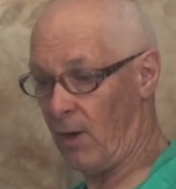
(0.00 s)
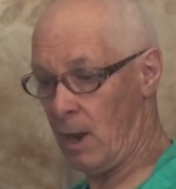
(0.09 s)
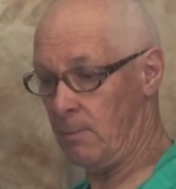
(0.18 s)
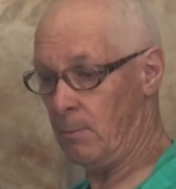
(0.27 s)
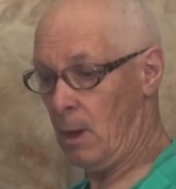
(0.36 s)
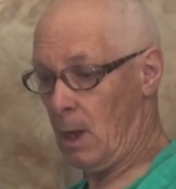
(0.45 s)
the
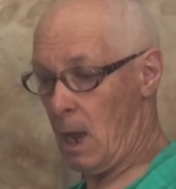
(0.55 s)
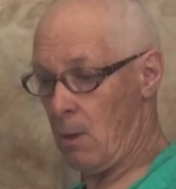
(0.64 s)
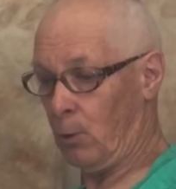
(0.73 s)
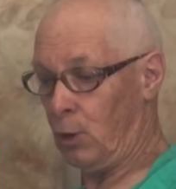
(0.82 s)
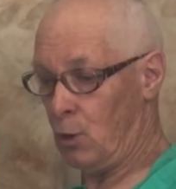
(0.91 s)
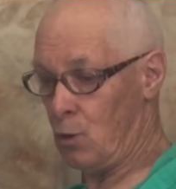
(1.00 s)
frame
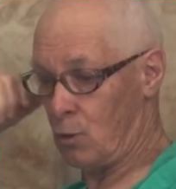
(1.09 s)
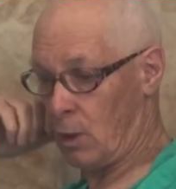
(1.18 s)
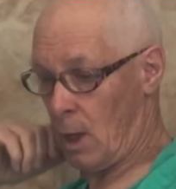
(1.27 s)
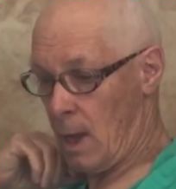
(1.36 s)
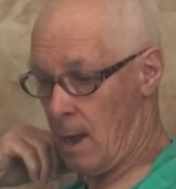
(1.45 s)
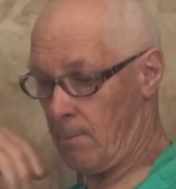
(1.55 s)
and we
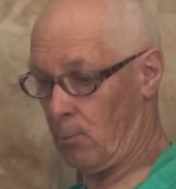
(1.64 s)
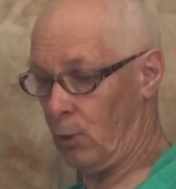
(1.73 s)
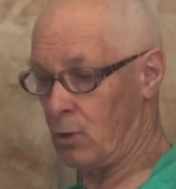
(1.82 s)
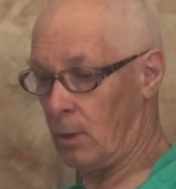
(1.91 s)
used um,